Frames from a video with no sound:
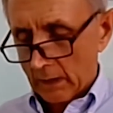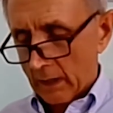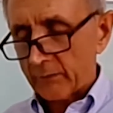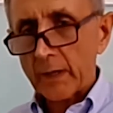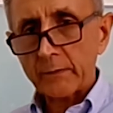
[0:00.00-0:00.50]

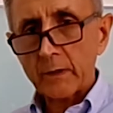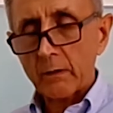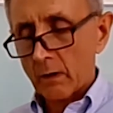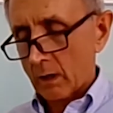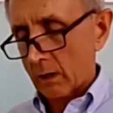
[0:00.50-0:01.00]
And then there
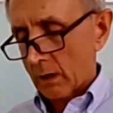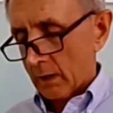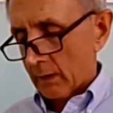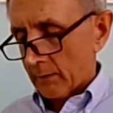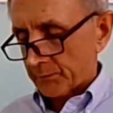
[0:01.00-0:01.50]
are
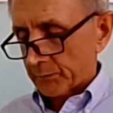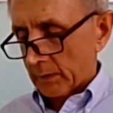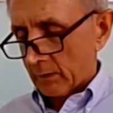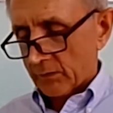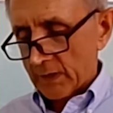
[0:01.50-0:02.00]

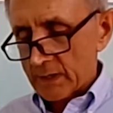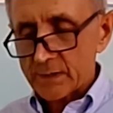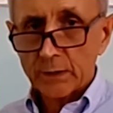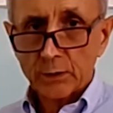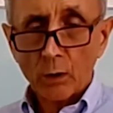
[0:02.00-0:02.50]
things
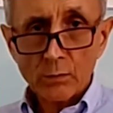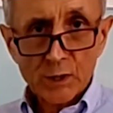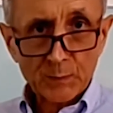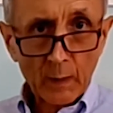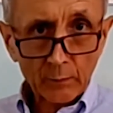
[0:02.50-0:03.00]
that don't
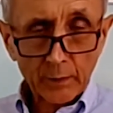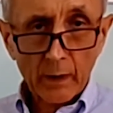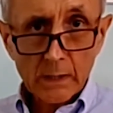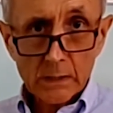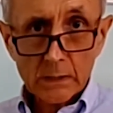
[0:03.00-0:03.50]
smell
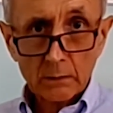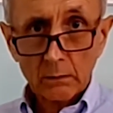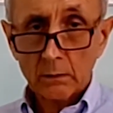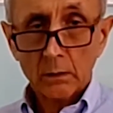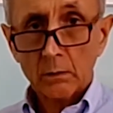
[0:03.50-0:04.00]
nice,
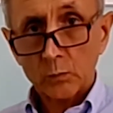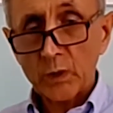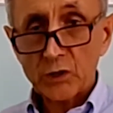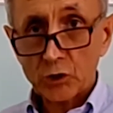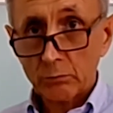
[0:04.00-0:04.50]
which